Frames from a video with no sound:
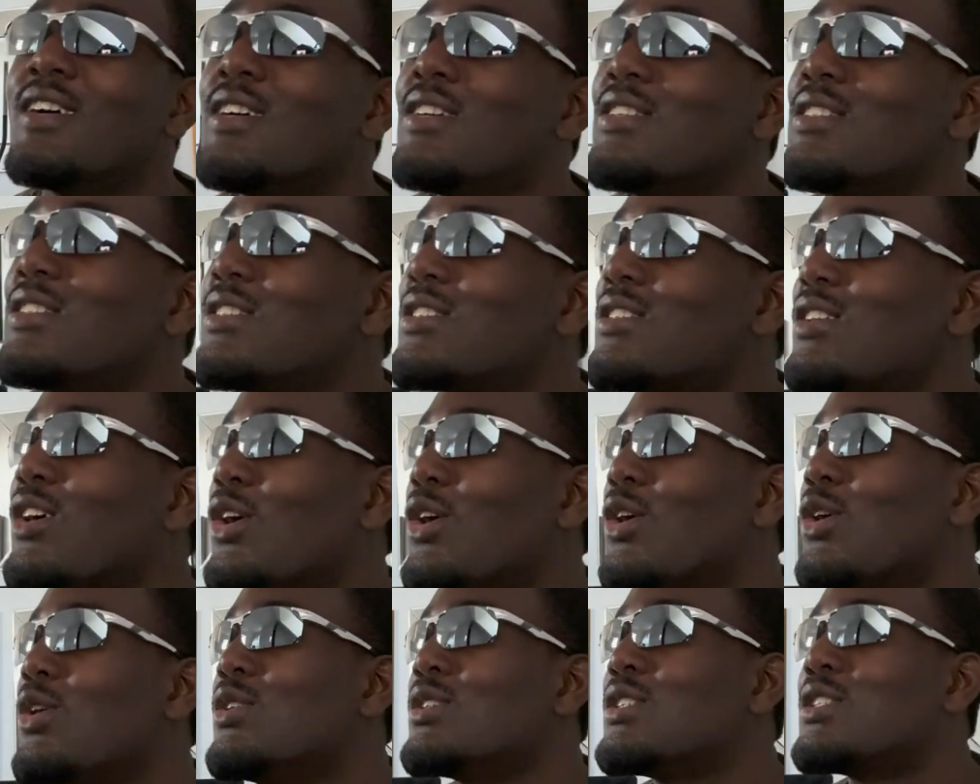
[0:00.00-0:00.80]

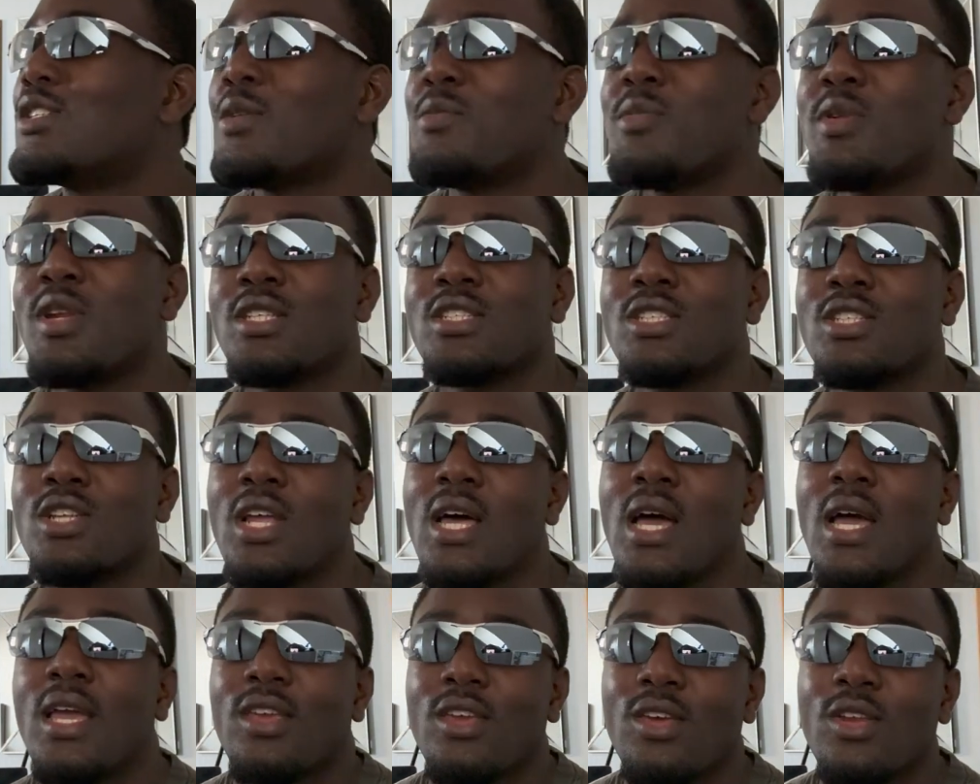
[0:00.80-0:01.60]
So similar to
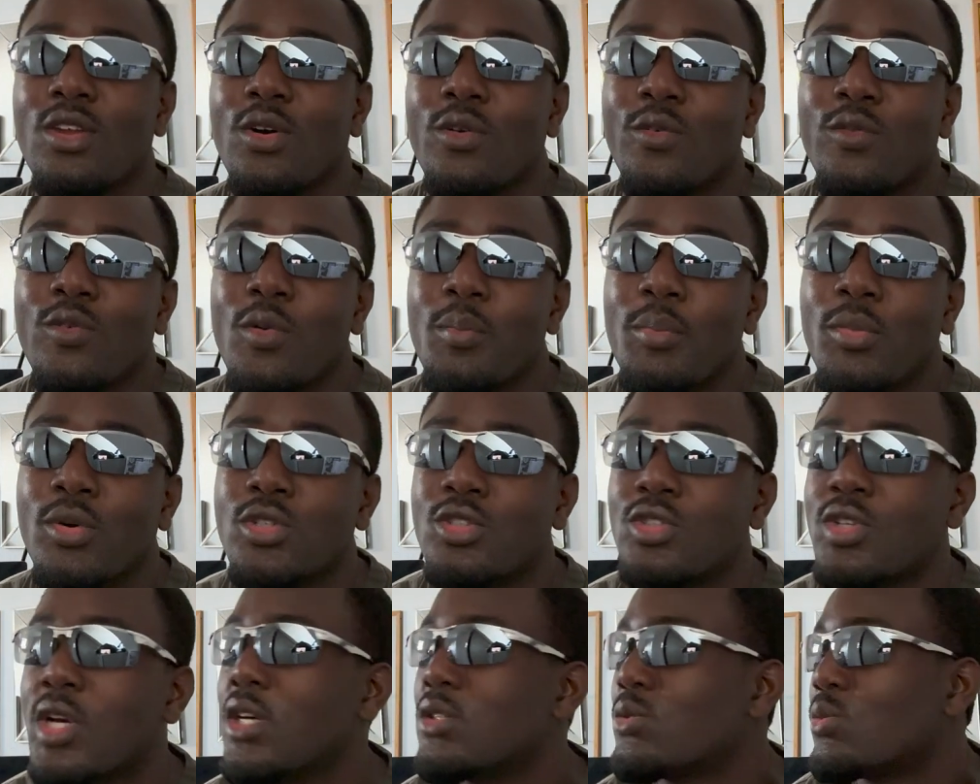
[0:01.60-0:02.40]
like, you know, football
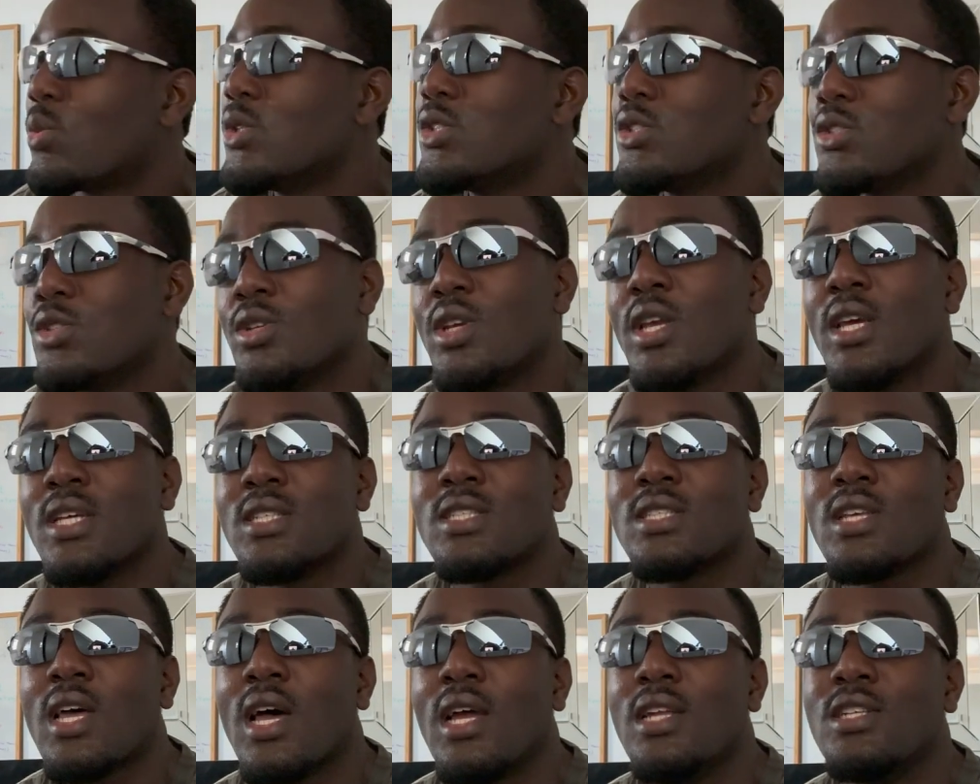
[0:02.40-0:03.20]
trials, once you get
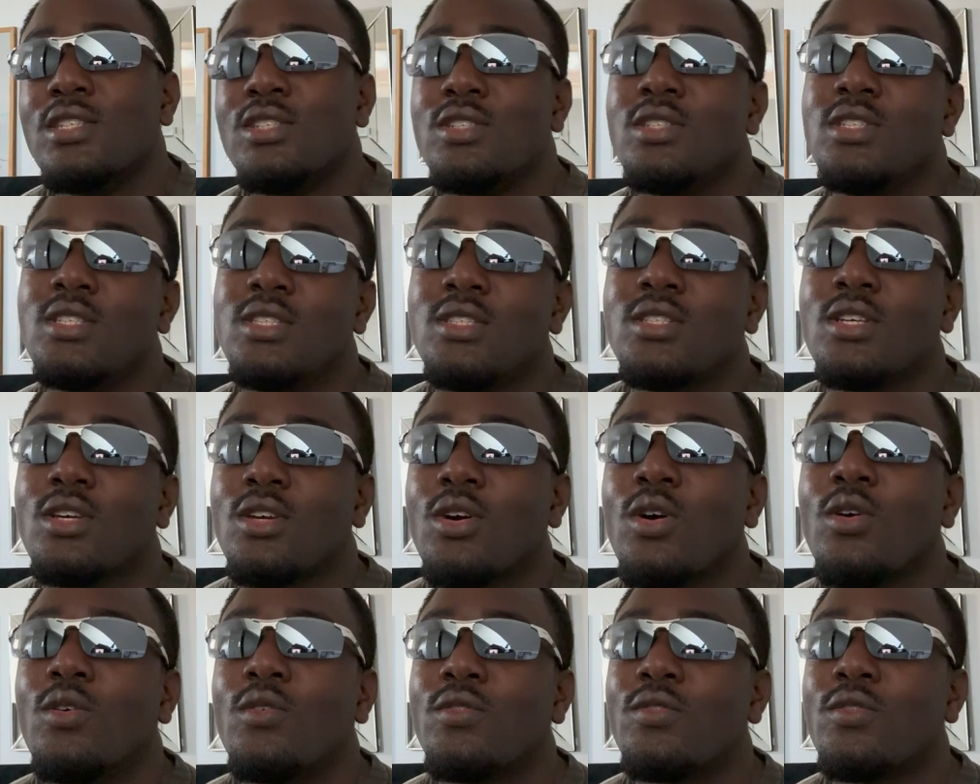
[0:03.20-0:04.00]
signed, you need to
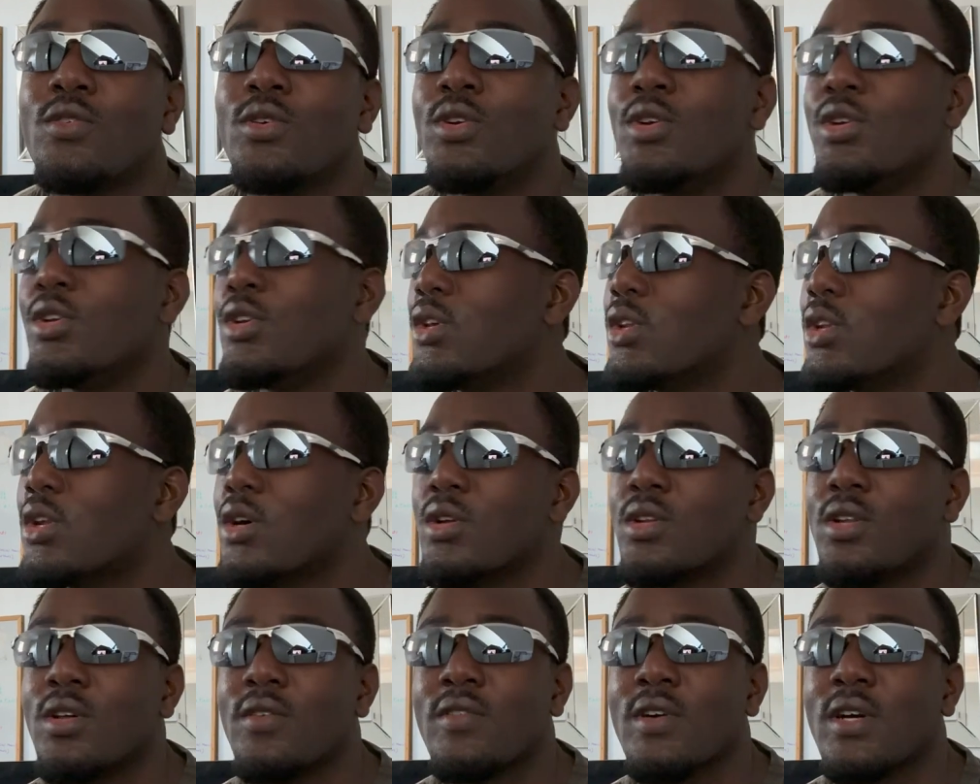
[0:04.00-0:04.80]
go through, you know,
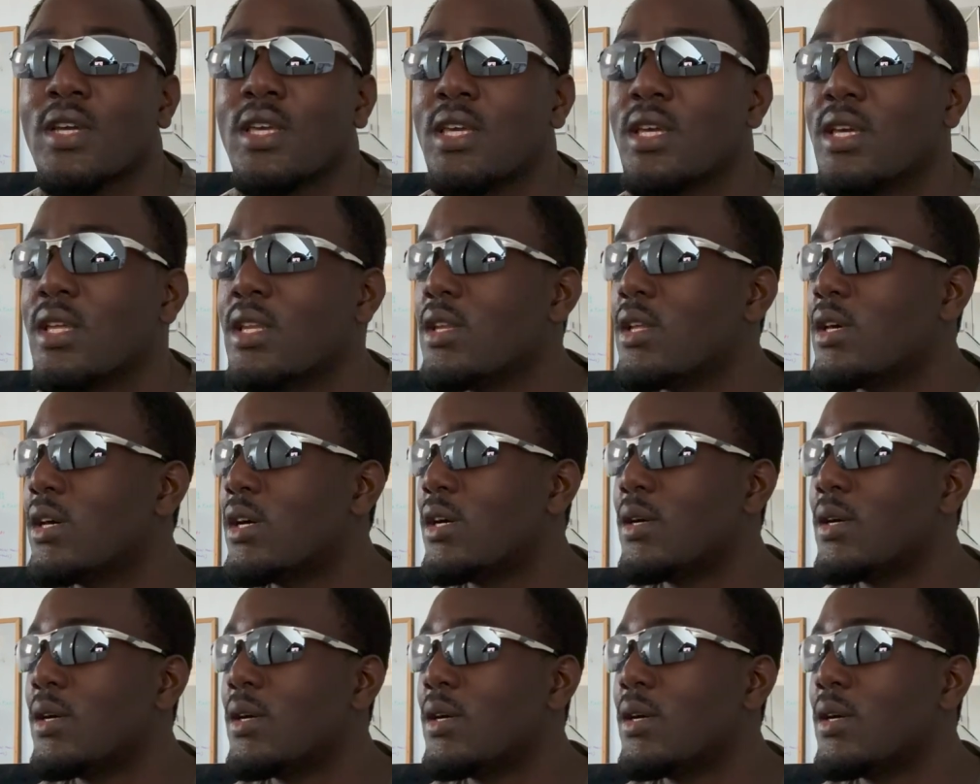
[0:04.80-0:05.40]
the fucking,